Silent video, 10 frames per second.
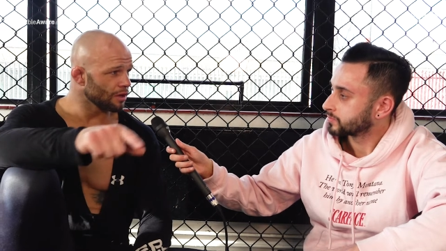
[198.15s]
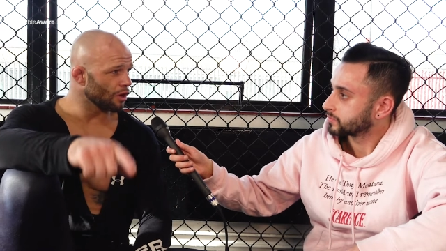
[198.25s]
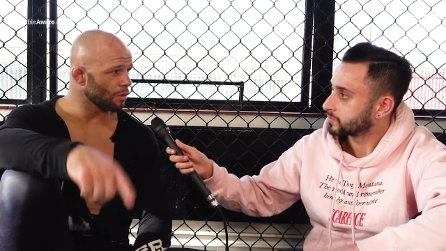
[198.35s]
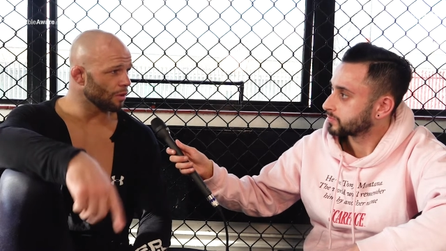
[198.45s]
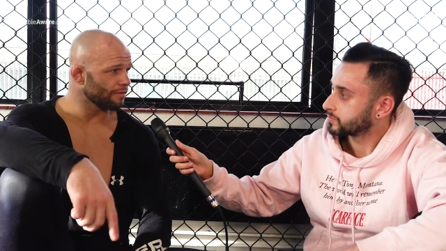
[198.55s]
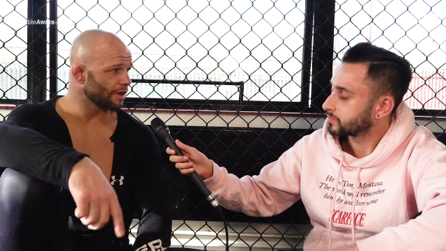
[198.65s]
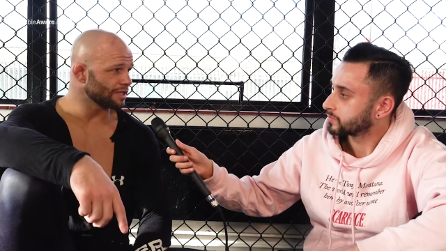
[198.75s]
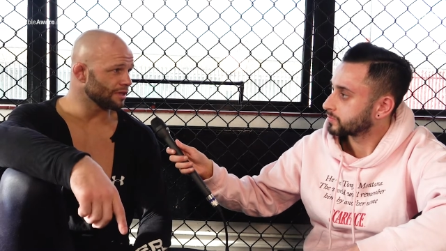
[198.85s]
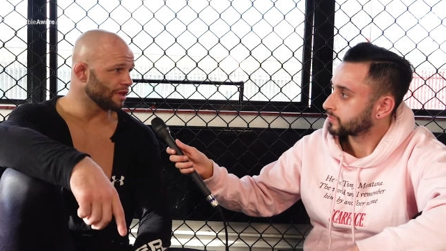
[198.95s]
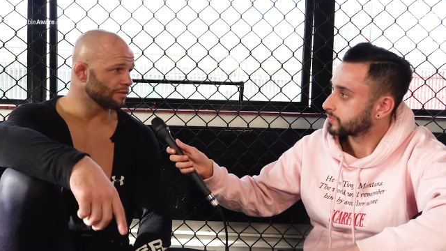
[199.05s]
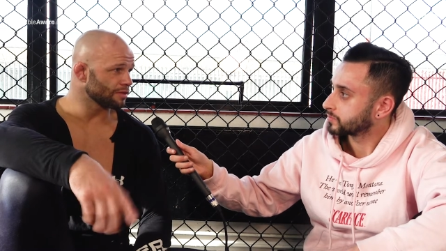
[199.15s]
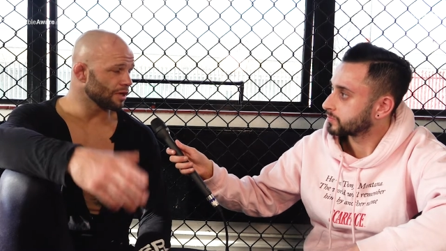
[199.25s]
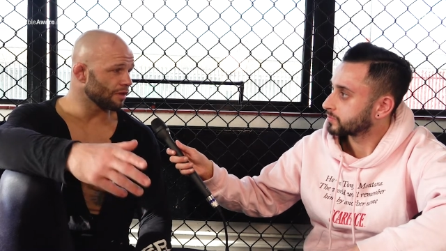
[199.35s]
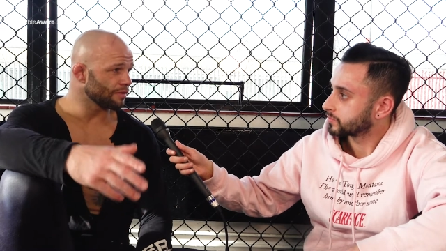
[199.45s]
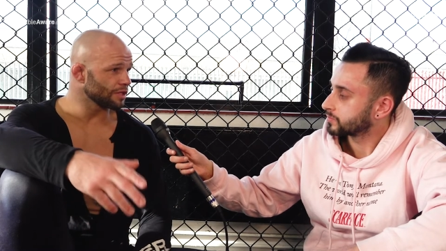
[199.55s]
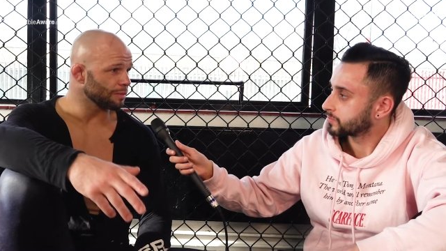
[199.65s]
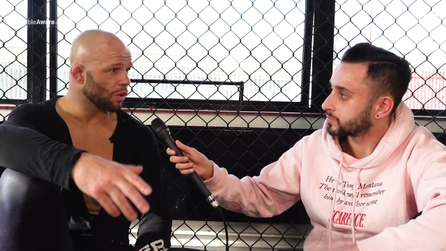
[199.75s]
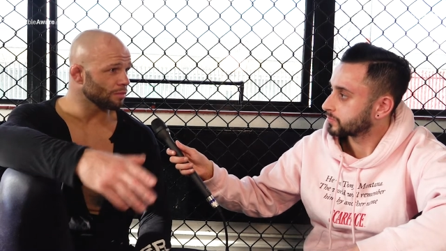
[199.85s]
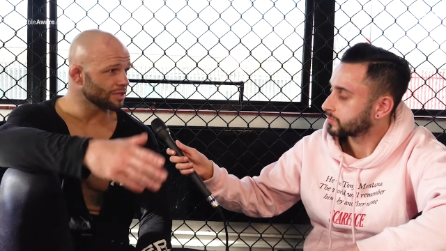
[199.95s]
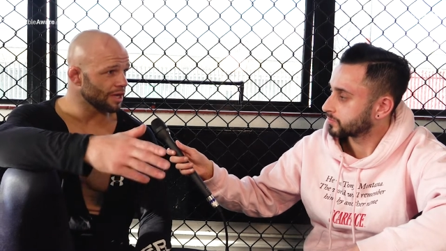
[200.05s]
Speaker 1: You know, we're fighting the U F C, obviously,
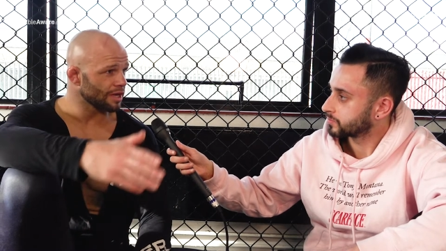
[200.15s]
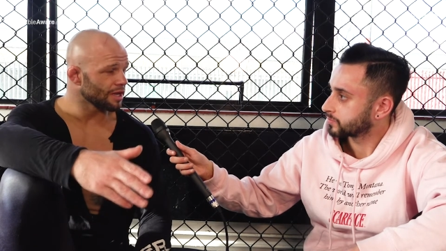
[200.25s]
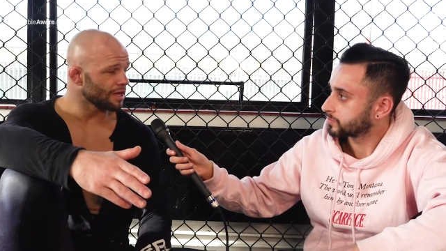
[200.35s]
but I'm saying